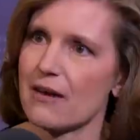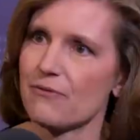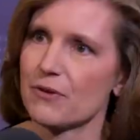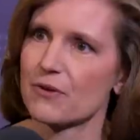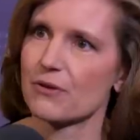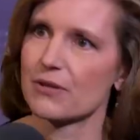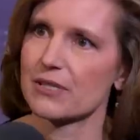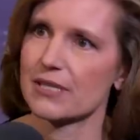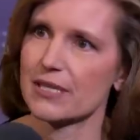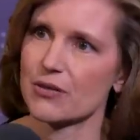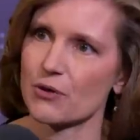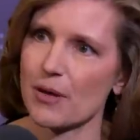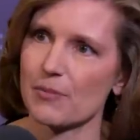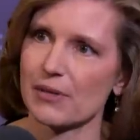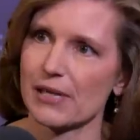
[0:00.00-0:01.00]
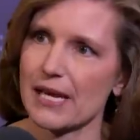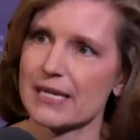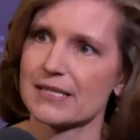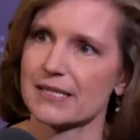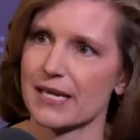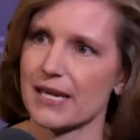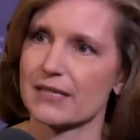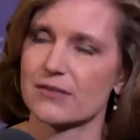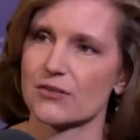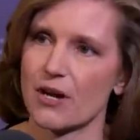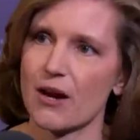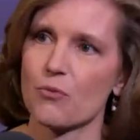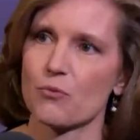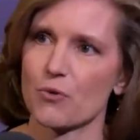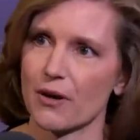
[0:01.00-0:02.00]
If you go to
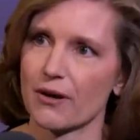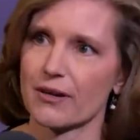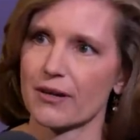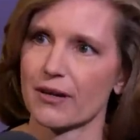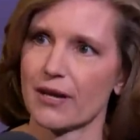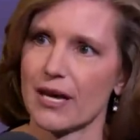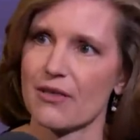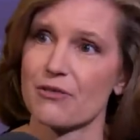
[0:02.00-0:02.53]
decriminalizesex.org,